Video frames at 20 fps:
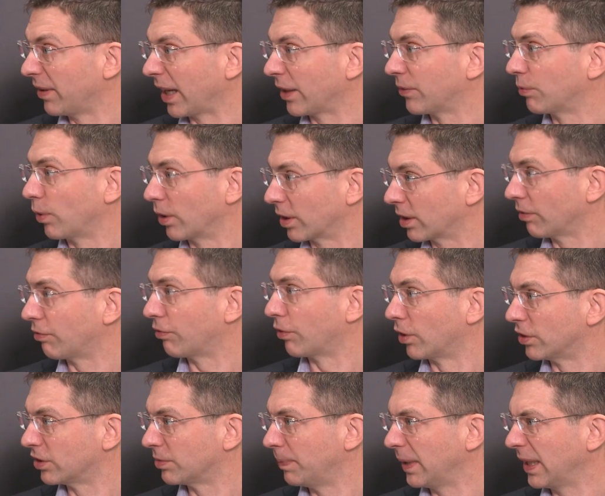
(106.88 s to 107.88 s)
network, the
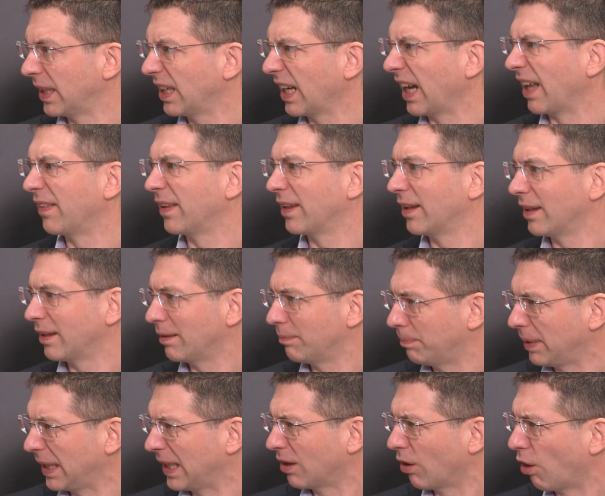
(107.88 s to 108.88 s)
first big. And
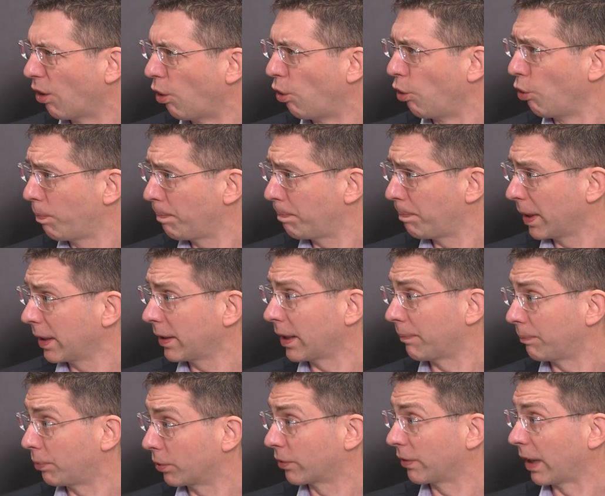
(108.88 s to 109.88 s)
being open
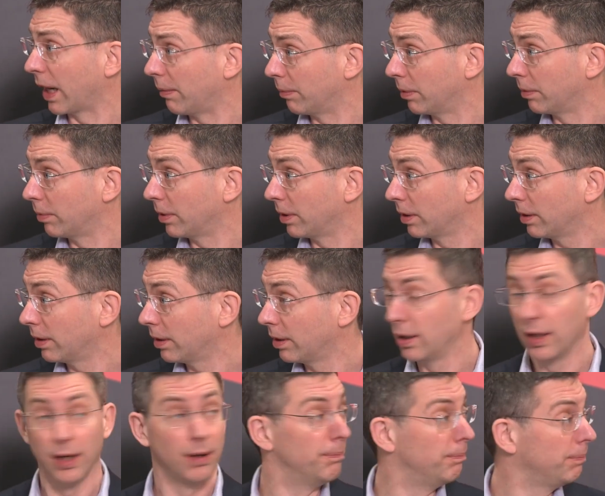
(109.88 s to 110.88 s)
and programmable
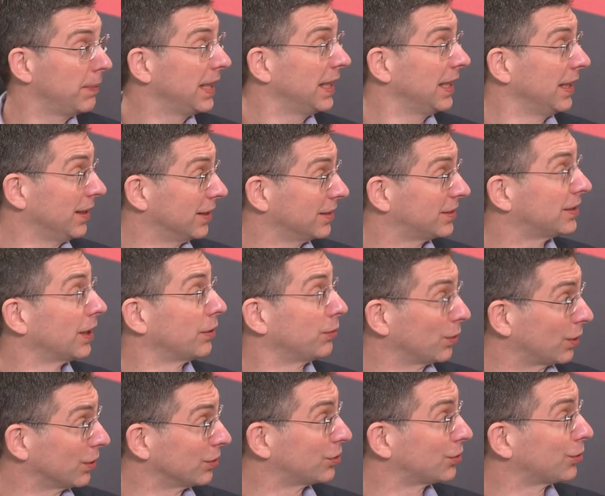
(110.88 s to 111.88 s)
means that
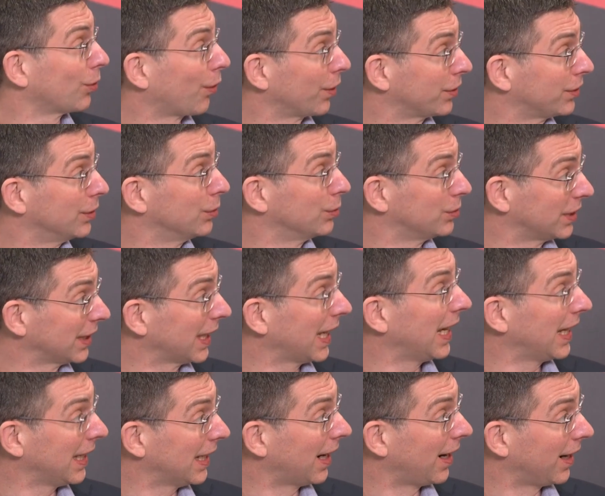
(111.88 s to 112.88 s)
you can start using
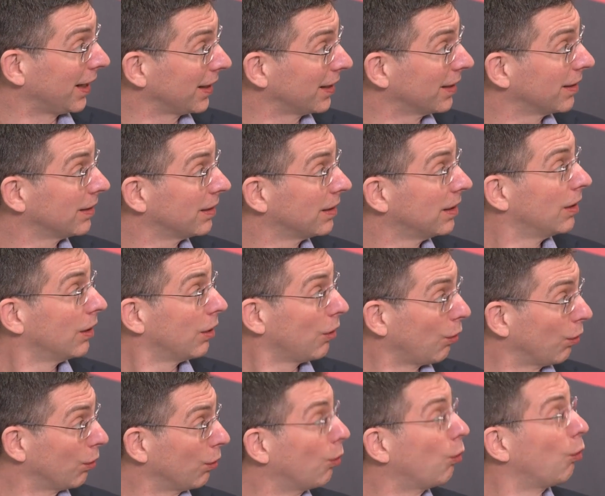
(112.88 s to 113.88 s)
AI
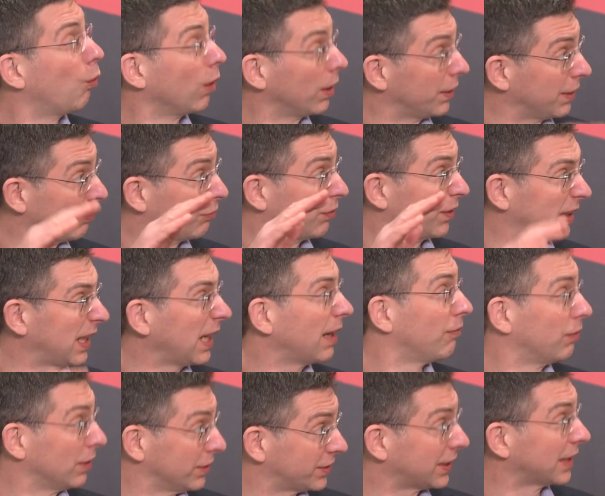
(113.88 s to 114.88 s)
on all different
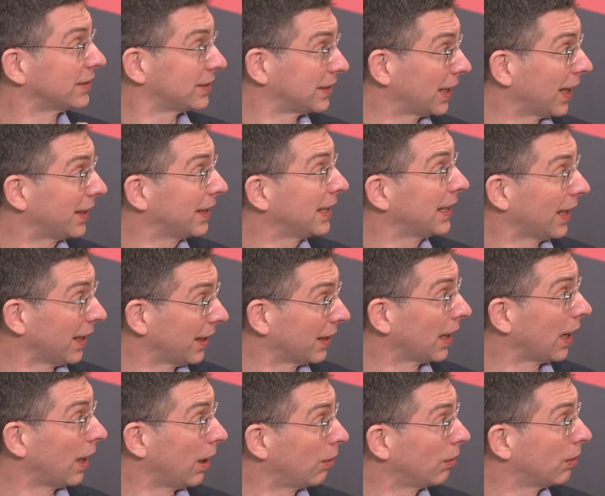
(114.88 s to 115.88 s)
levels. That's the idea
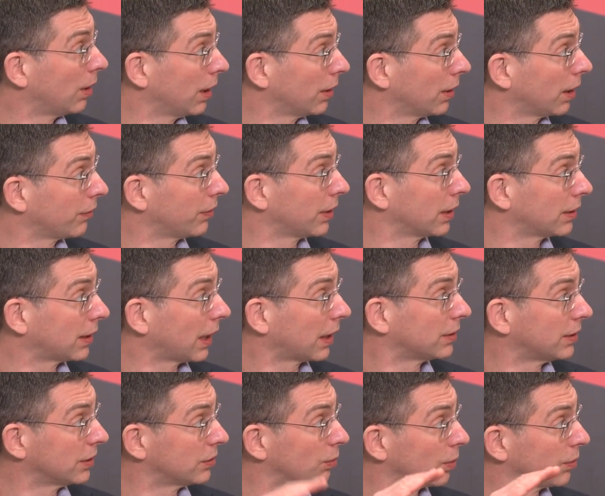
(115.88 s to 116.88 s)
anyhow. And I think
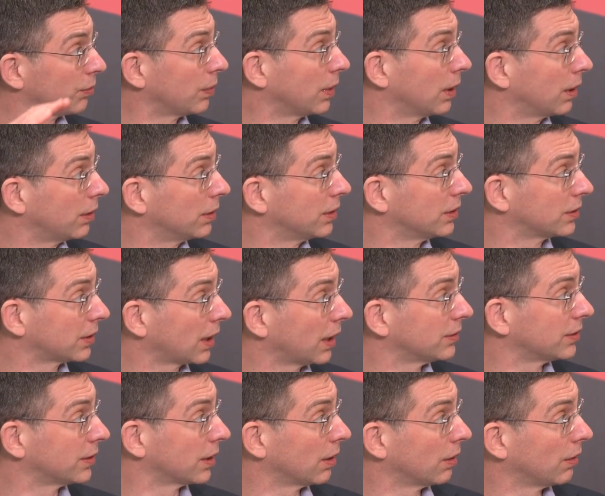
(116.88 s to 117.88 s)
that is what we are
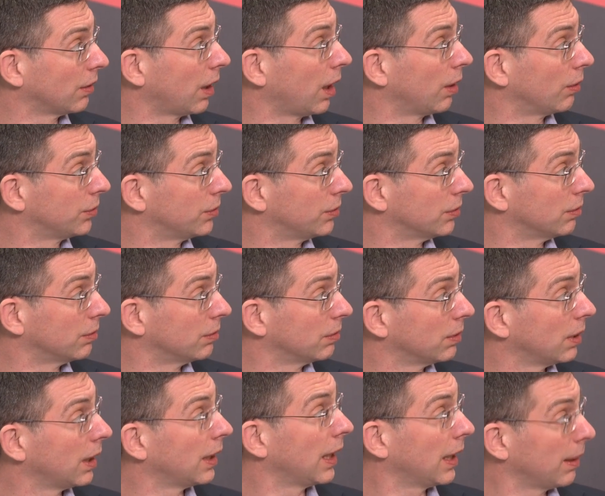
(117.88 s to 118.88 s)
discussing on how to
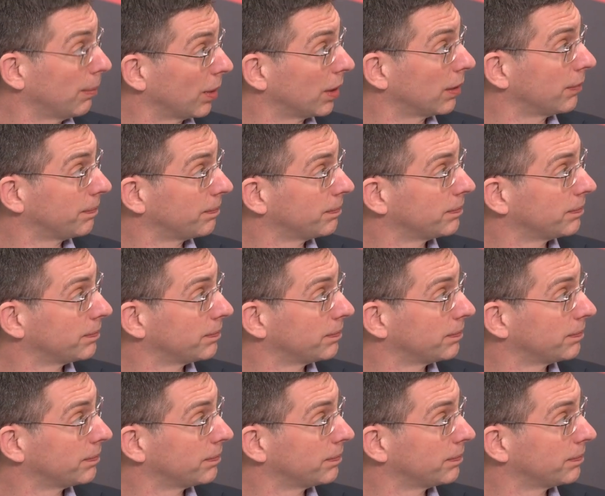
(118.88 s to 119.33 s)
enable.